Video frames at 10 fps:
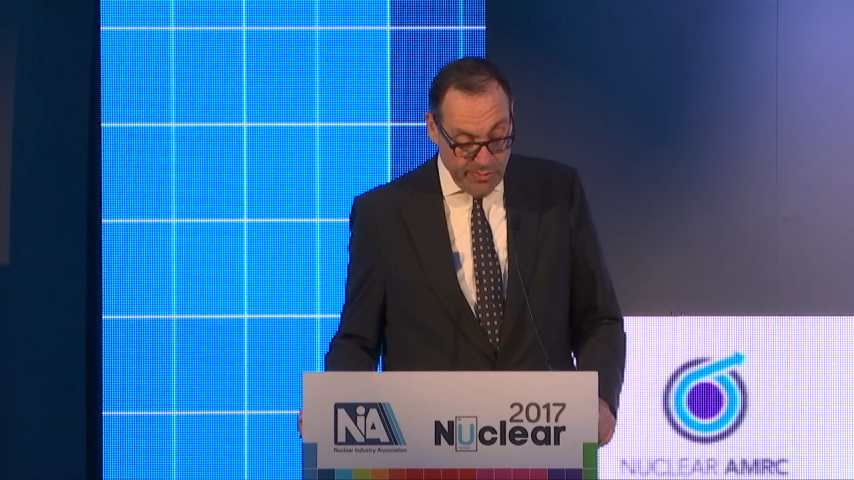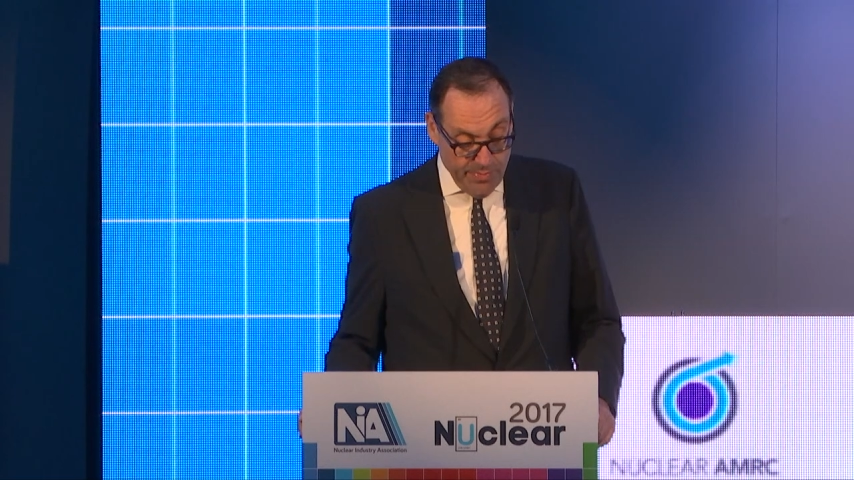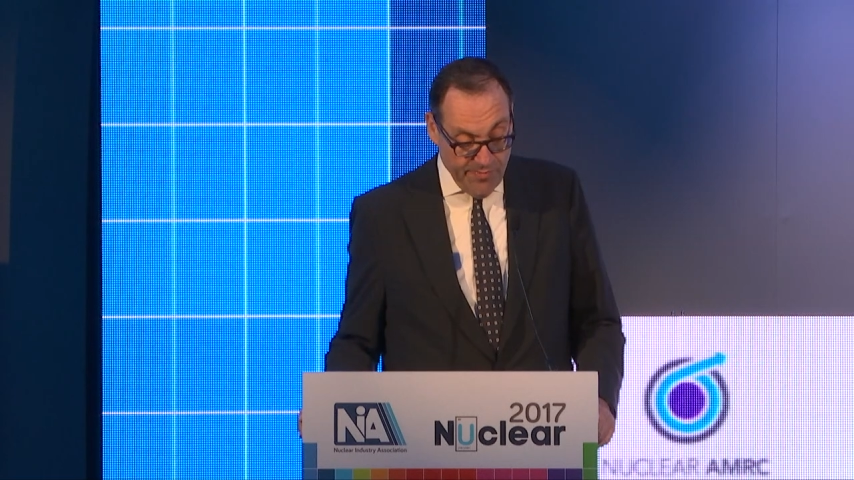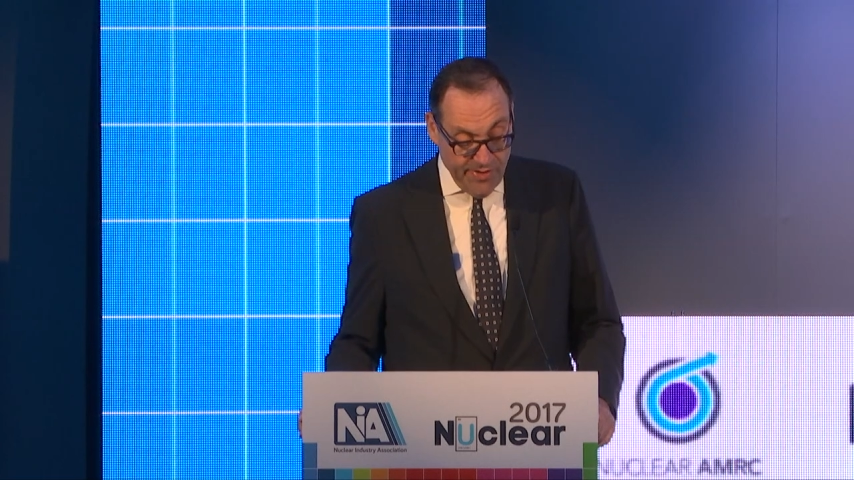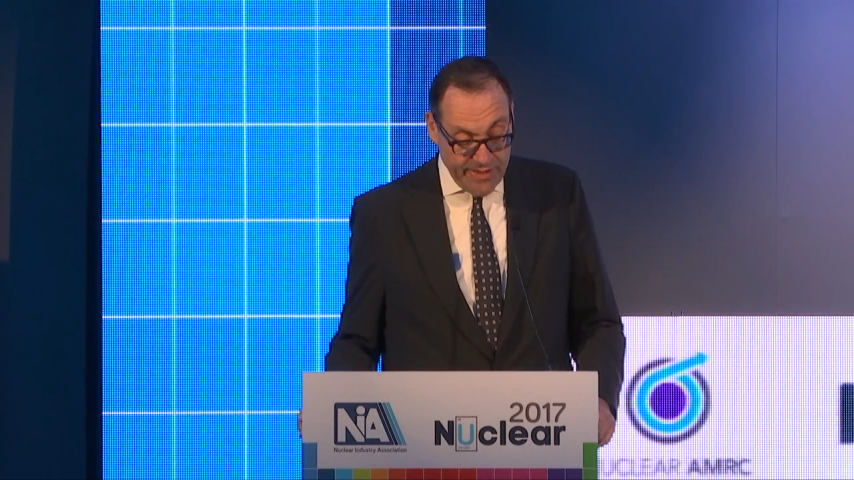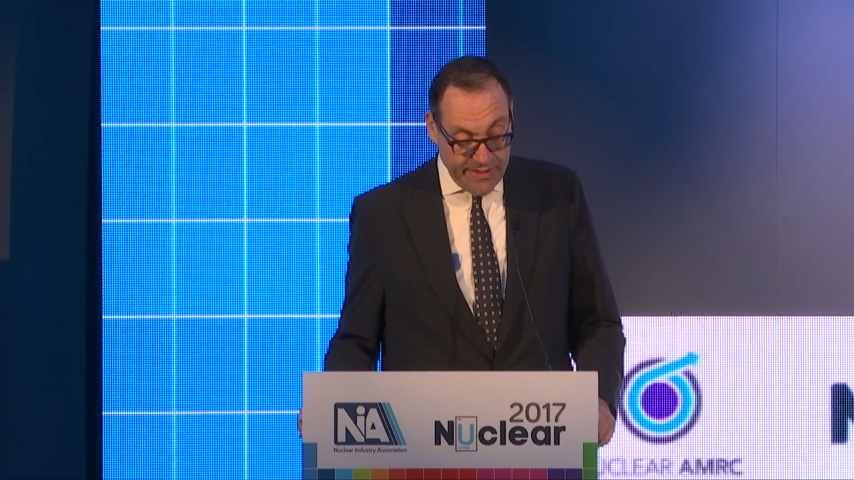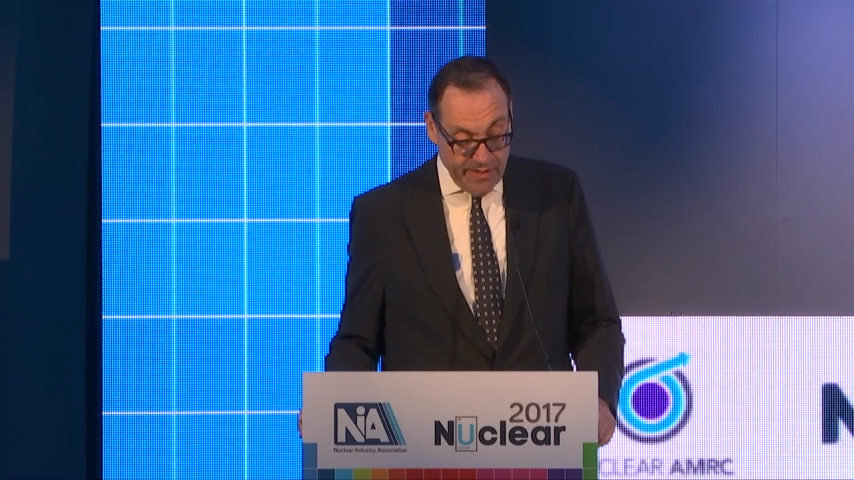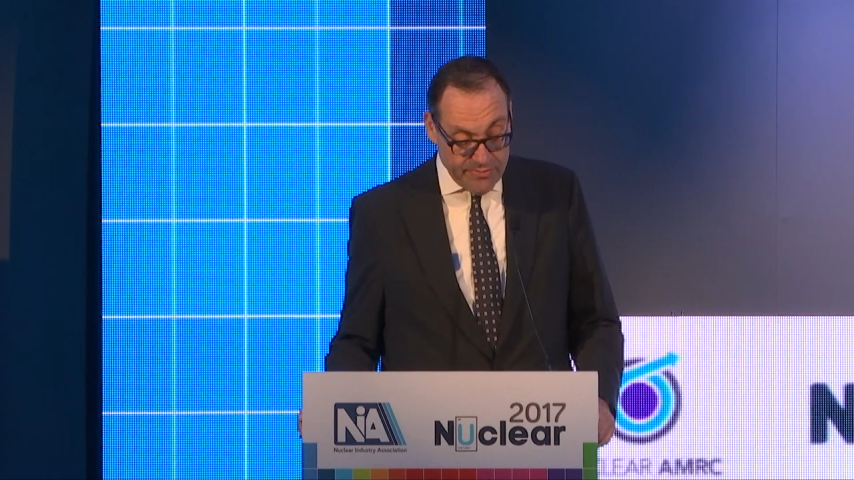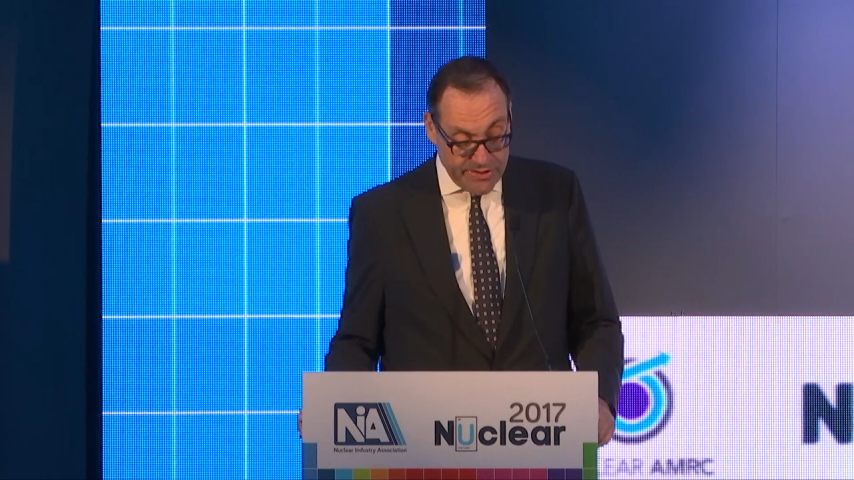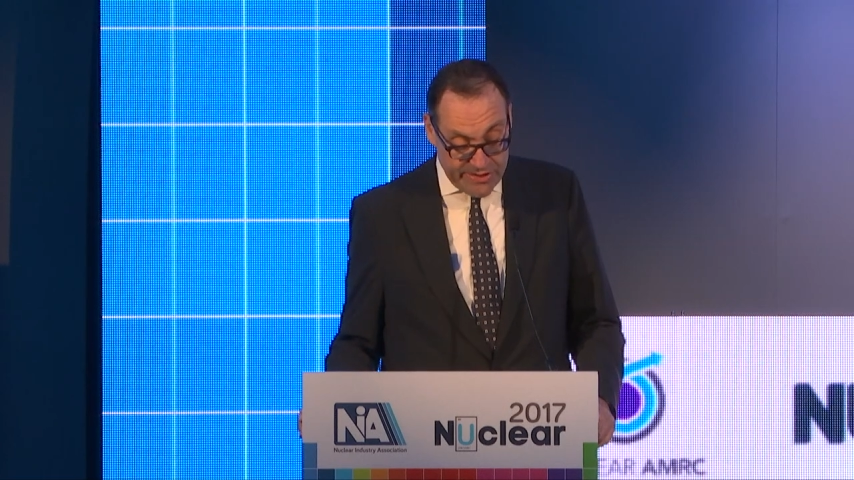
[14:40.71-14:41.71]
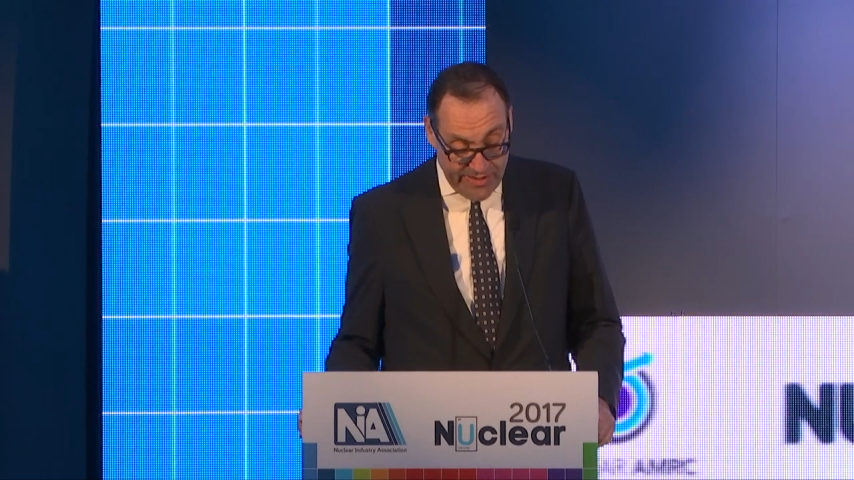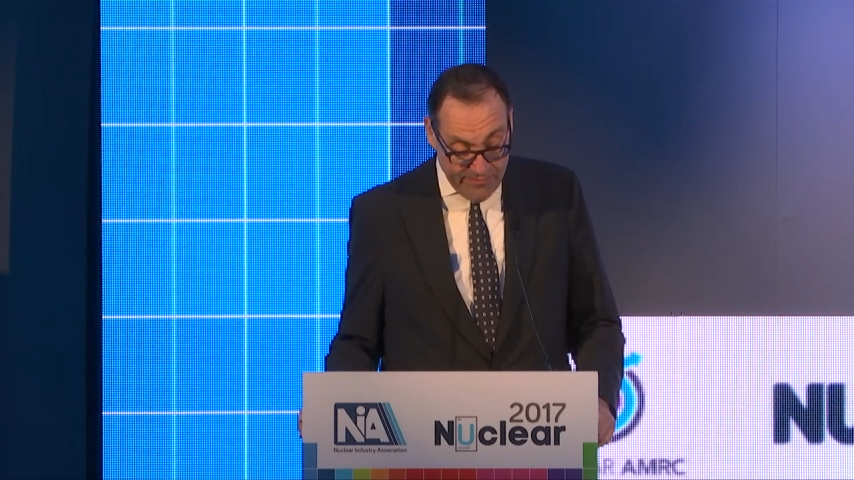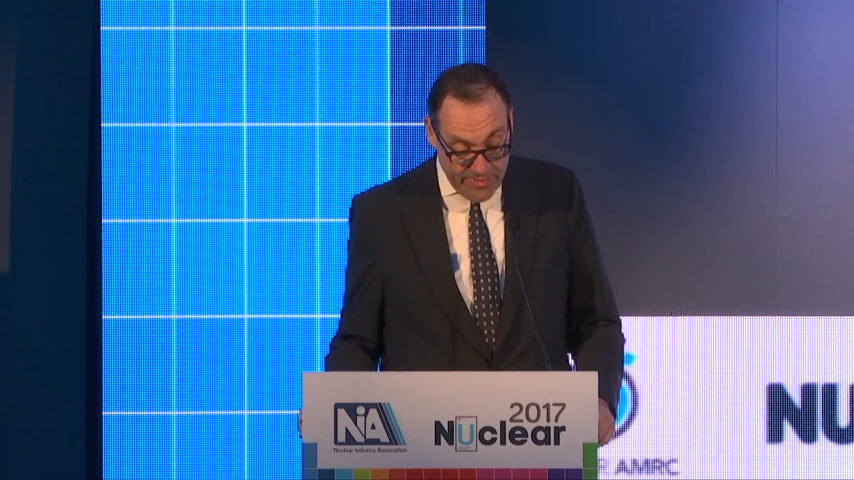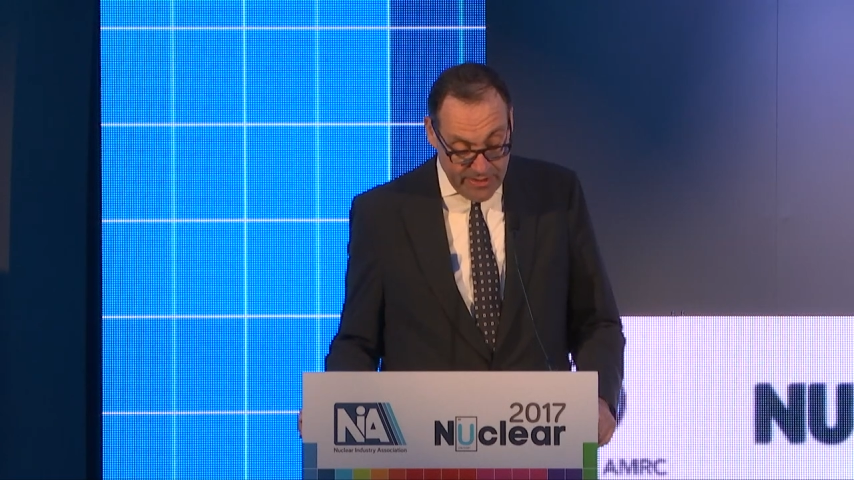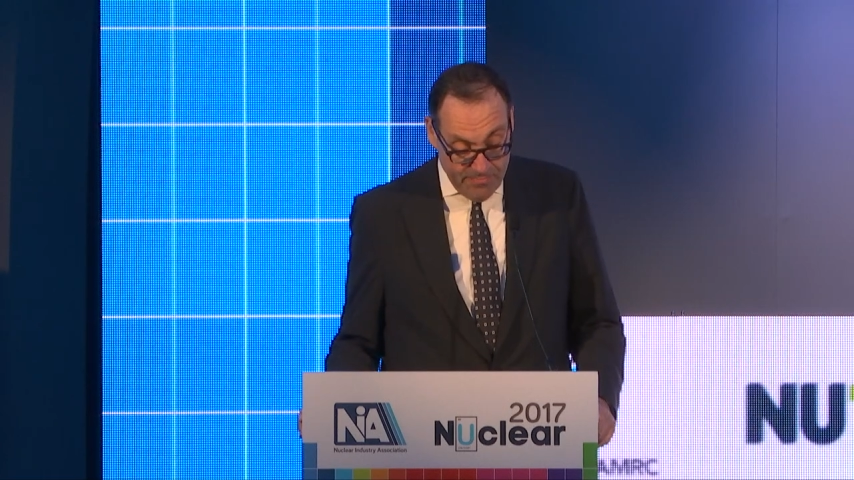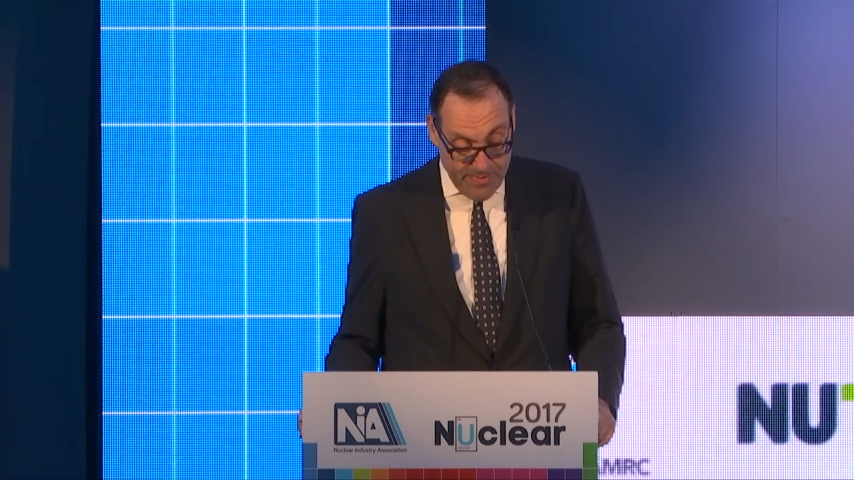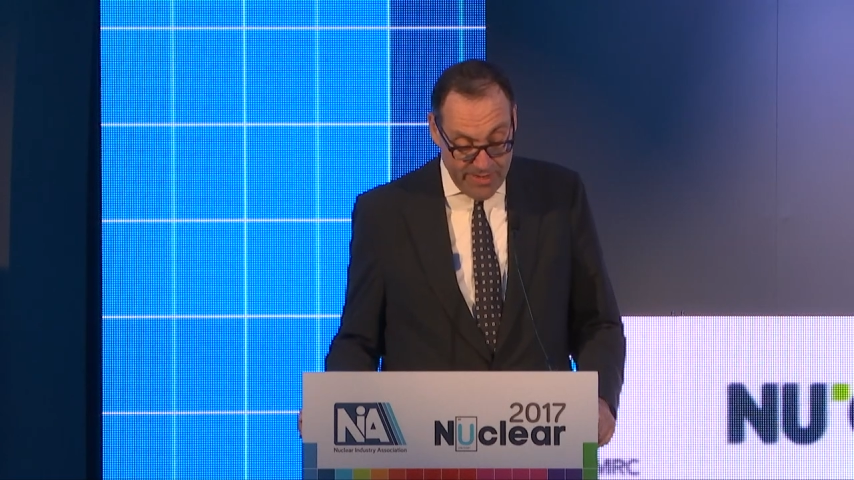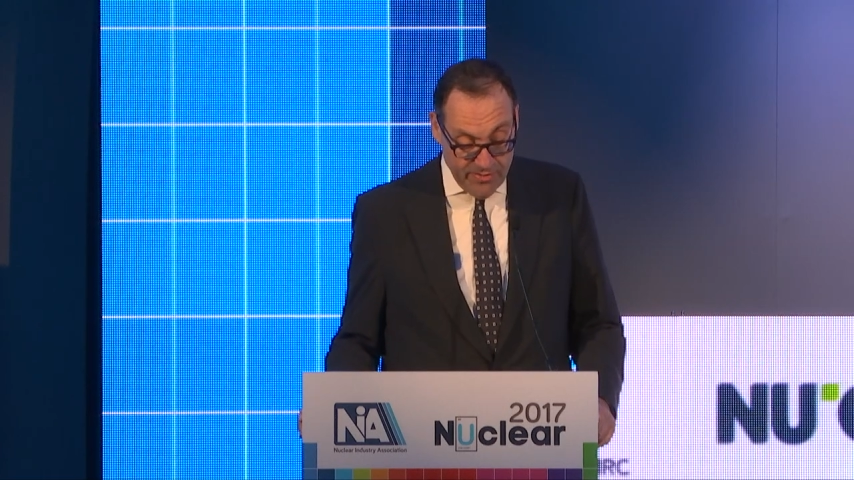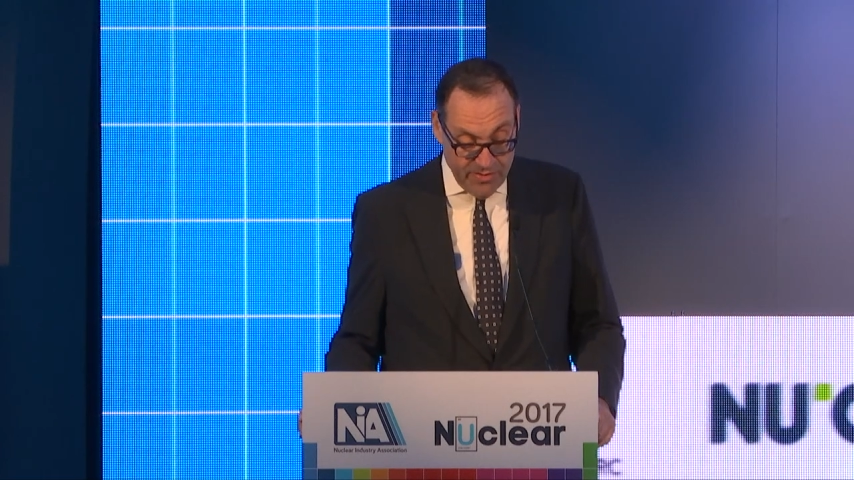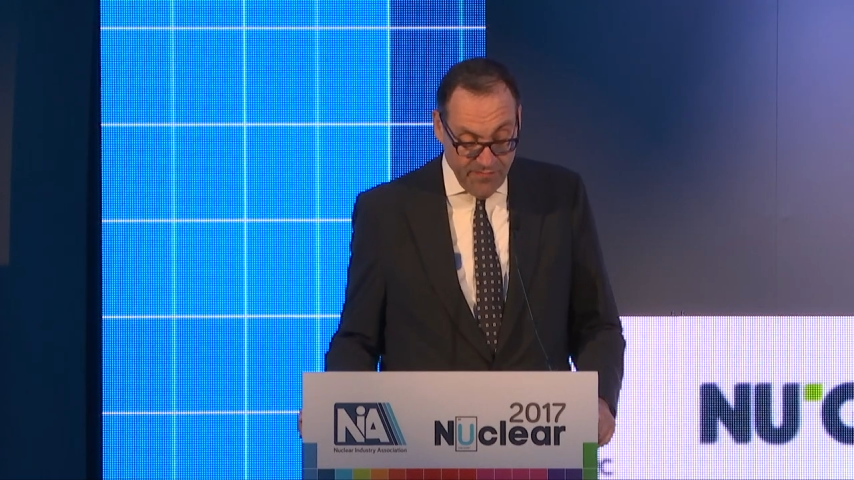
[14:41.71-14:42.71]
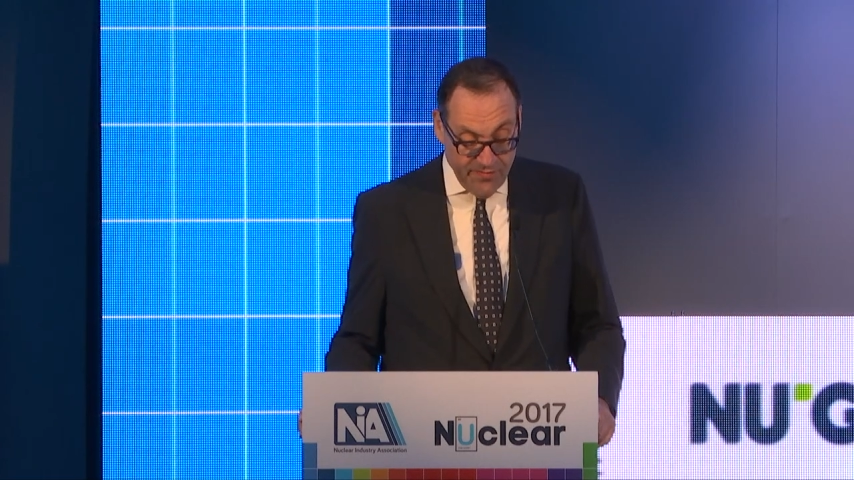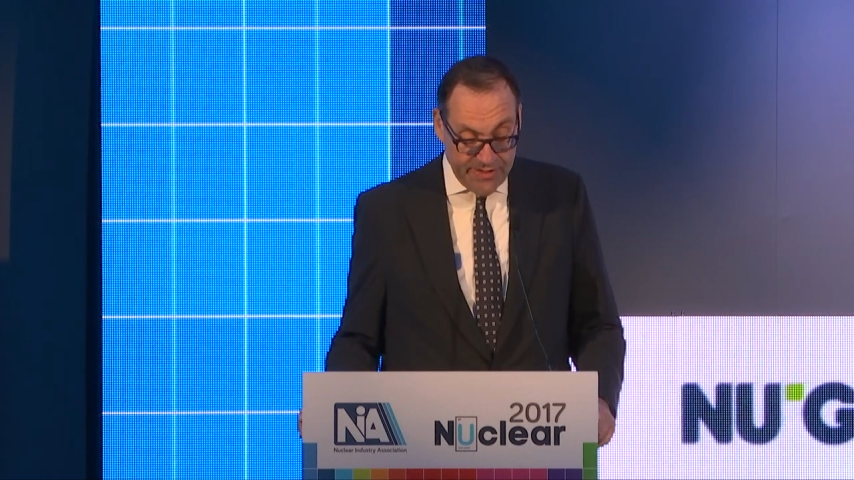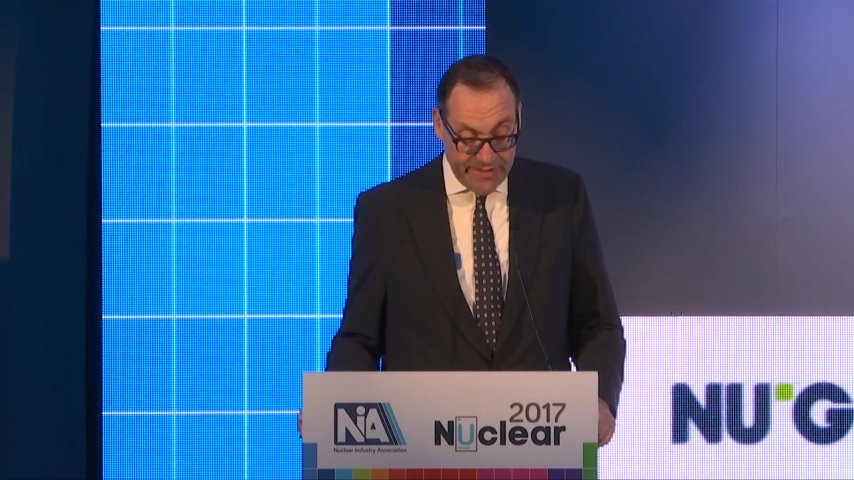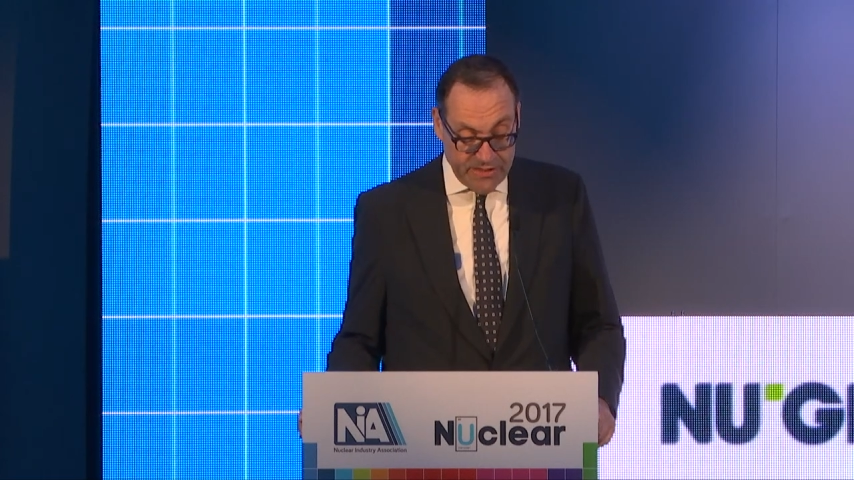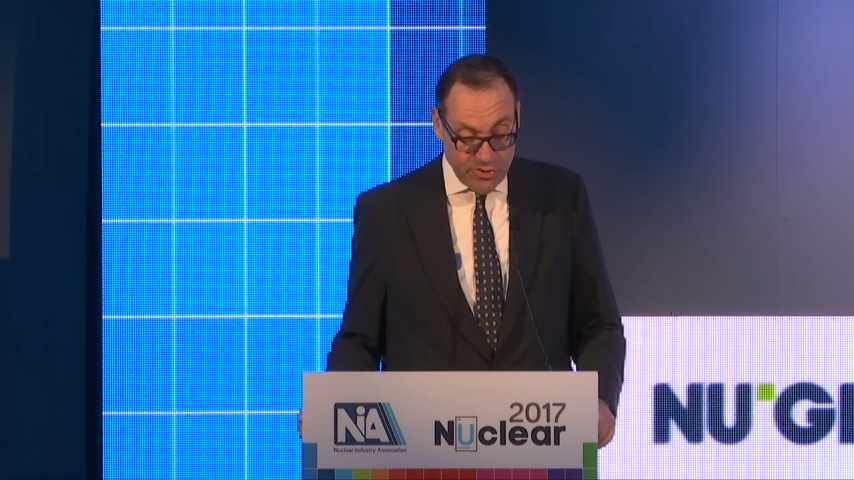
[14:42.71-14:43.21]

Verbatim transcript: we're providing up to seven million pounds of funding